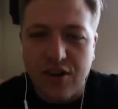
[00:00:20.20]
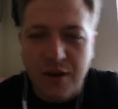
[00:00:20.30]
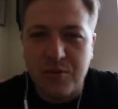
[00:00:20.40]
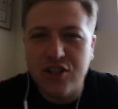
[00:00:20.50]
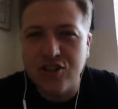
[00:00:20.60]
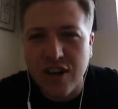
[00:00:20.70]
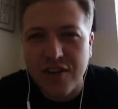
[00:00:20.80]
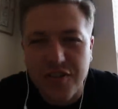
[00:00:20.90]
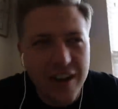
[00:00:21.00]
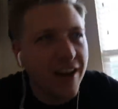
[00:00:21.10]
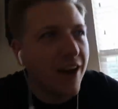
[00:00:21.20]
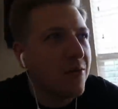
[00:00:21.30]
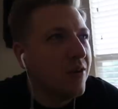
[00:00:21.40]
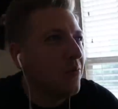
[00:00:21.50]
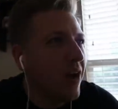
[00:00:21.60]
Right, we're just trying to figure
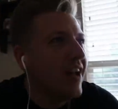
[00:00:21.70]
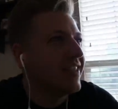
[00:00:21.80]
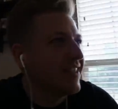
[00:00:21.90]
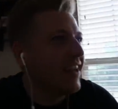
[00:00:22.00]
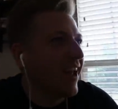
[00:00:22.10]
out where's the